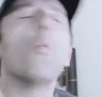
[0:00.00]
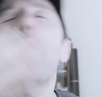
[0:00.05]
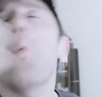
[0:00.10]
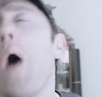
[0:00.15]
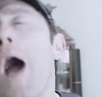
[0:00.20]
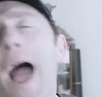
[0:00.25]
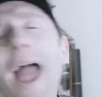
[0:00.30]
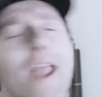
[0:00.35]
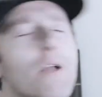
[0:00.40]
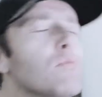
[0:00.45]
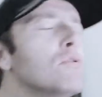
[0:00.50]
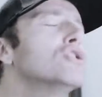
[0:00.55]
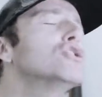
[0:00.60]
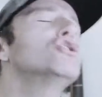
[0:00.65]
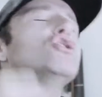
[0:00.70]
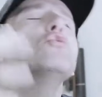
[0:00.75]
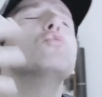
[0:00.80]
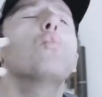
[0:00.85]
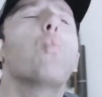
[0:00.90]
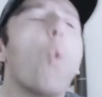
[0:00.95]
Why
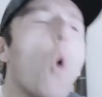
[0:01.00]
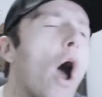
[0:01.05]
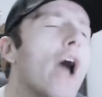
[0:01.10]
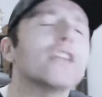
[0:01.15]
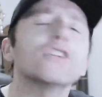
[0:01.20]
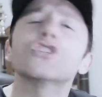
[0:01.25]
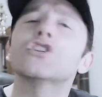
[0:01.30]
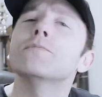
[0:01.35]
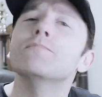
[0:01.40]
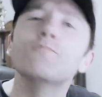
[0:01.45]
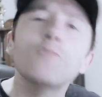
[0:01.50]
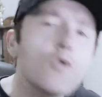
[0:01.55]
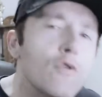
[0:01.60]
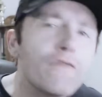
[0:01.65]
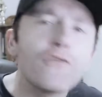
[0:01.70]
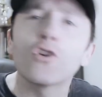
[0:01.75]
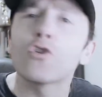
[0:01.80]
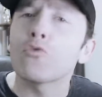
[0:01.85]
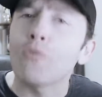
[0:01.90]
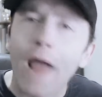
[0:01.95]
would you want to
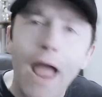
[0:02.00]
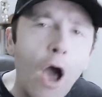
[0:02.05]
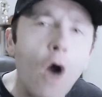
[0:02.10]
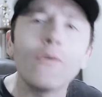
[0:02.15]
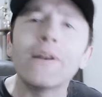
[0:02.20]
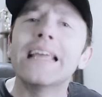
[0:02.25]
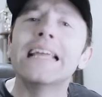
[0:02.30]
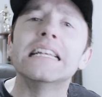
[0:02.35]
move it around